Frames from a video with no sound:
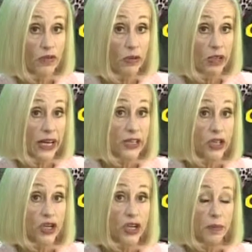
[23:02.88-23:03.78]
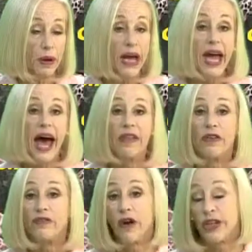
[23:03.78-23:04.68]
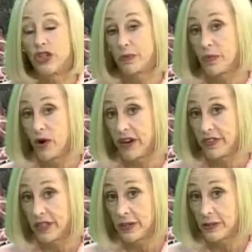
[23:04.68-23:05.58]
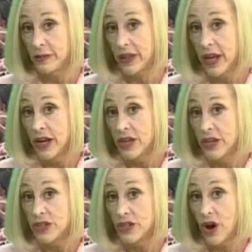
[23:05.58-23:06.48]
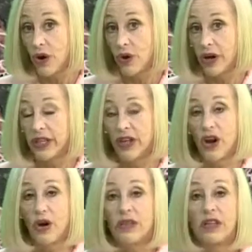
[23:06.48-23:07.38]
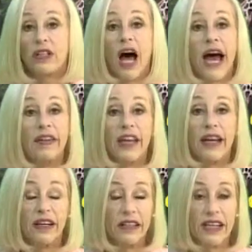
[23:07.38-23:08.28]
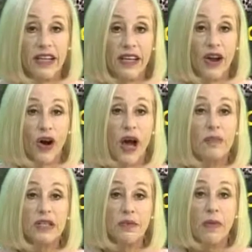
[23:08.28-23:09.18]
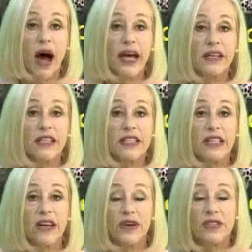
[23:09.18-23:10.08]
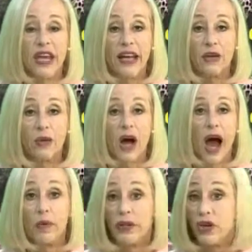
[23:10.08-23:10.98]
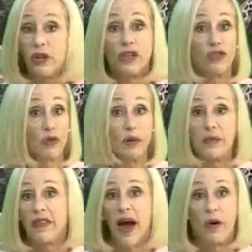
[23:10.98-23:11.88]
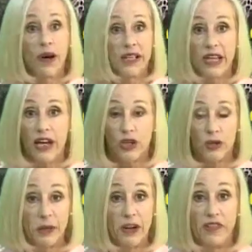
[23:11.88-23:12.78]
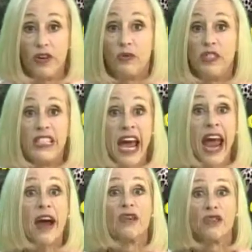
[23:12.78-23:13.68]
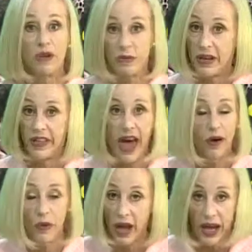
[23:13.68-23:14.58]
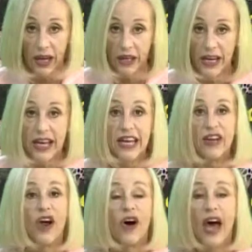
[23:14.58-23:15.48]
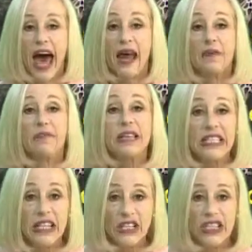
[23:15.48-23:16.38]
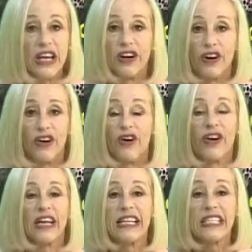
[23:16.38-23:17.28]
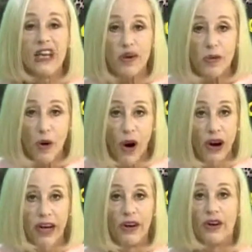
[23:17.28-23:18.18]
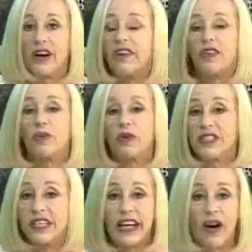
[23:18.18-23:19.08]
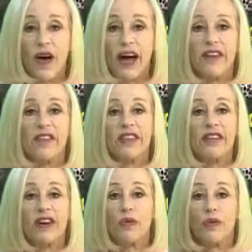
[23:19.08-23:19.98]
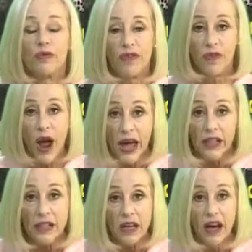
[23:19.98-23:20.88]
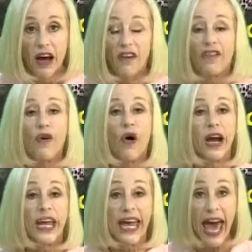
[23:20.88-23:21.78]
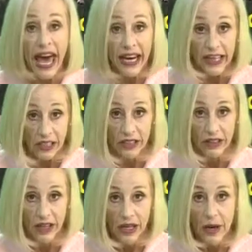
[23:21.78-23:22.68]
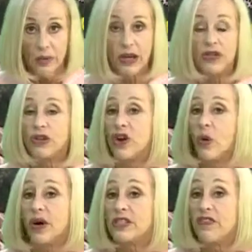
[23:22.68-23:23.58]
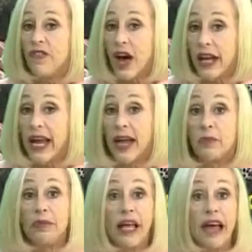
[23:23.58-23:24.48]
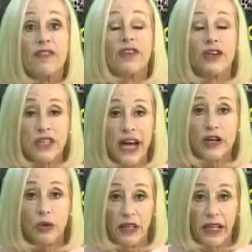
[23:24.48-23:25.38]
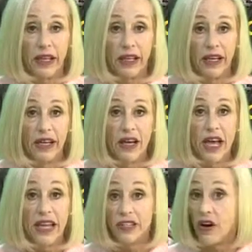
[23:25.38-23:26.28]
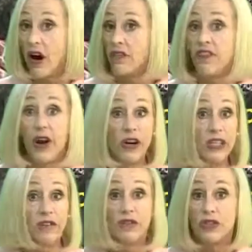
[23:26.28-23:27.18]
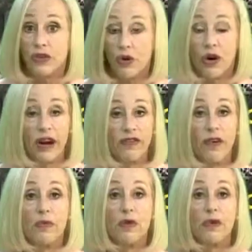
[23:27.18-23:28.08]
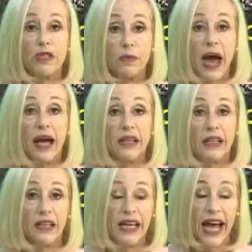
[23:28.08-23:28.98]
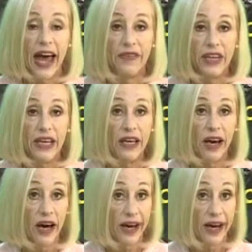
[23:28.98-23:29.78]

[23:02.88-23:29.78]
of the relationship and the friendship part of it. So, the line that, comes to mind is, saying to a guy, well, you can treat me that way sexually, but if you dare treat me that way, at a business dinner or at a dinner party, or even we're sitting around in the living room with friends, forget it. Because what's fun and playful sexually is a very different story from the respect and the